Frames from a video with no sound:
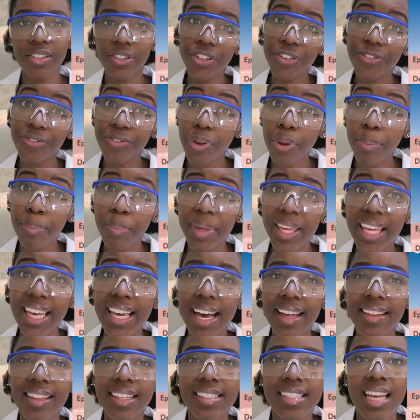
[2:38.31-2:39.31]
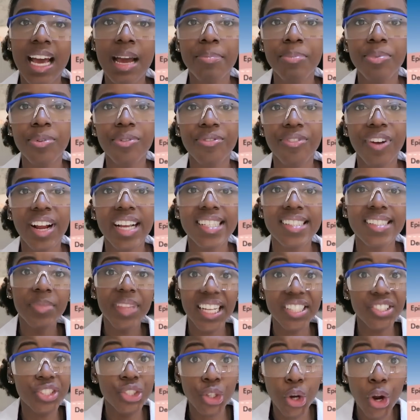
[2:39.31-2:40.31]
UVB are the type of rays
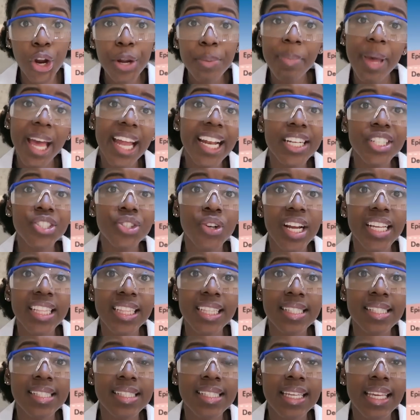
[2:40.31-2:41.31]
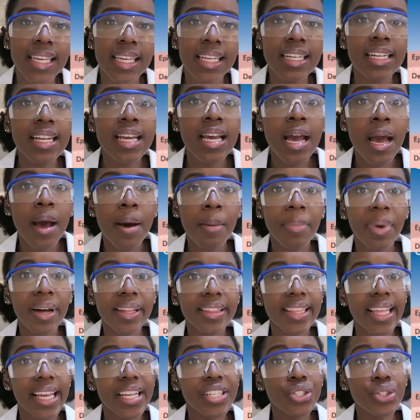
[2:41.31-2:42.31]
that don't penetrate the skin
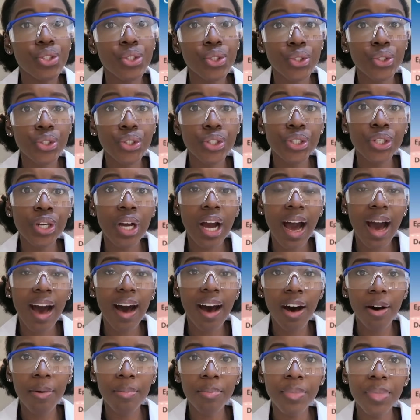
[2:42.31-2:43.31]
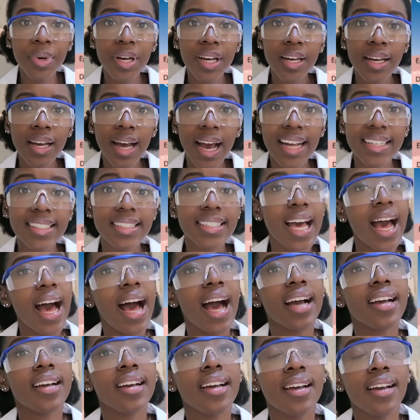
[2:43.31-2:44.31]
but they do um,
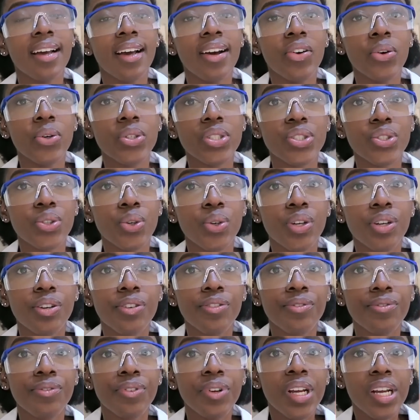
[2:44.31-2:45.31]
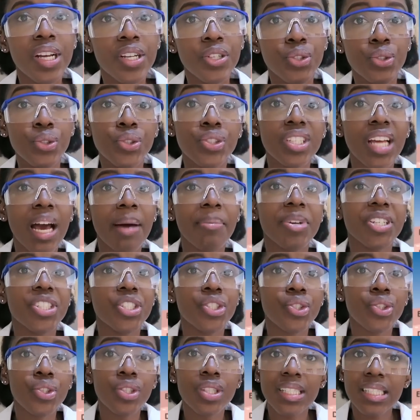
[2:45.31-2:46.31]
attack or sort of do
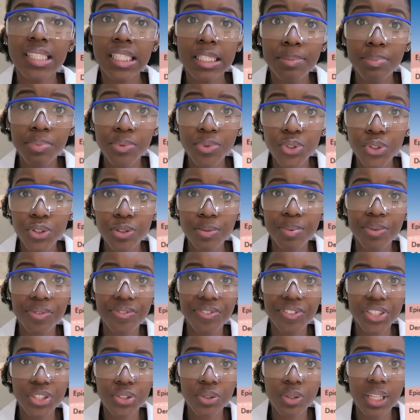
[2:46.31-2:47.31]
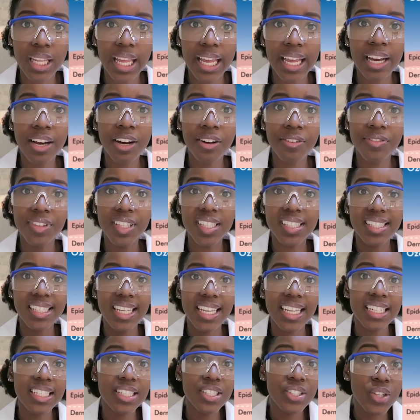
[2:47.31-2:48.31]
damage to the superficial layer of the
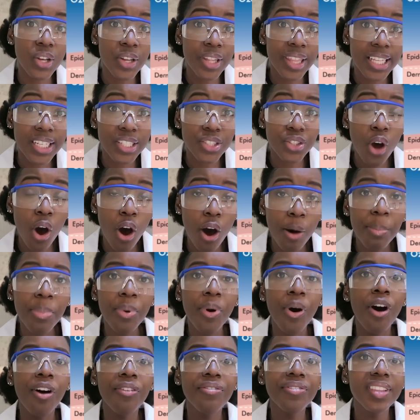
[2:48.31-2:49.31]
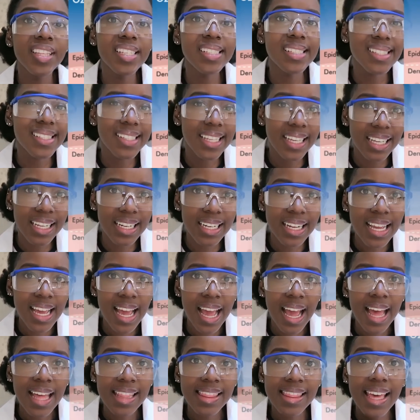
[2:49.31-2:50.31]
skin so the top of the skin
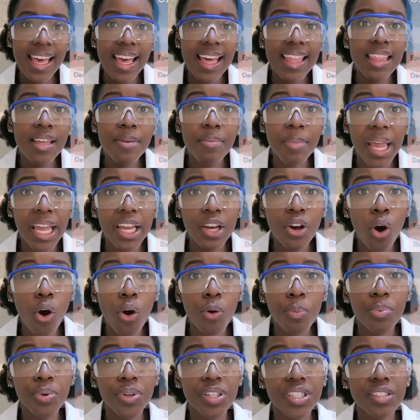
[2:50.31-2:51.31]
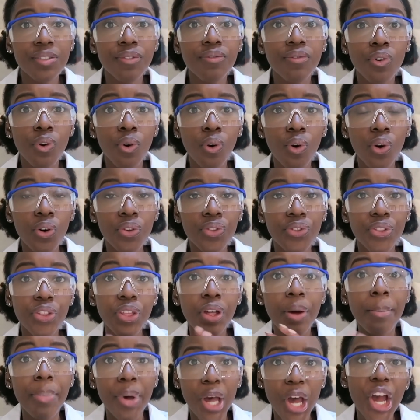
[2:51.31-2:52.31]
they're the main culprits for
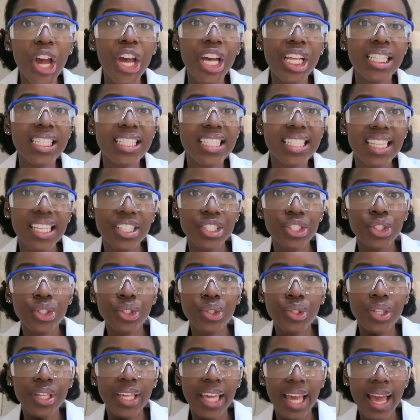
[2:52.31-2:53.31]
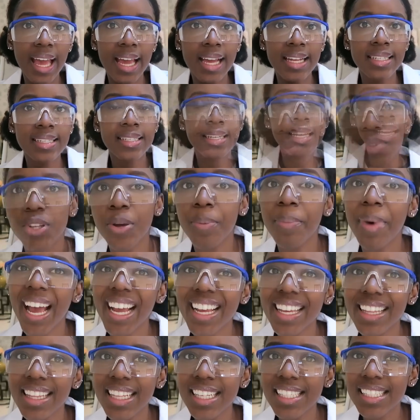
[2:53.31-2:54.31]
the burns that you get so
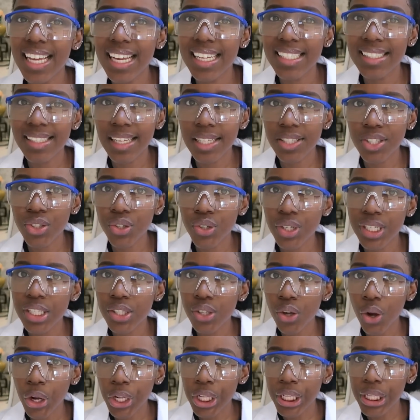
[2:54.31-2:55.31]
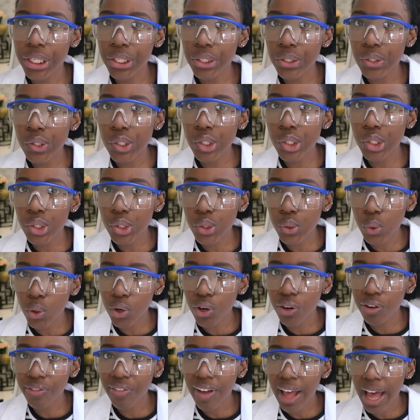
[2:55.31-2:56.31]
back in the day sunscreens only used to
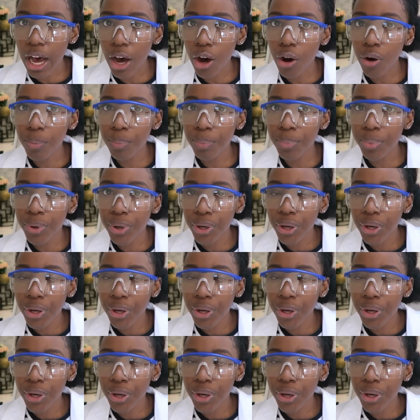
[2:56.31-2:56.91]
sort of help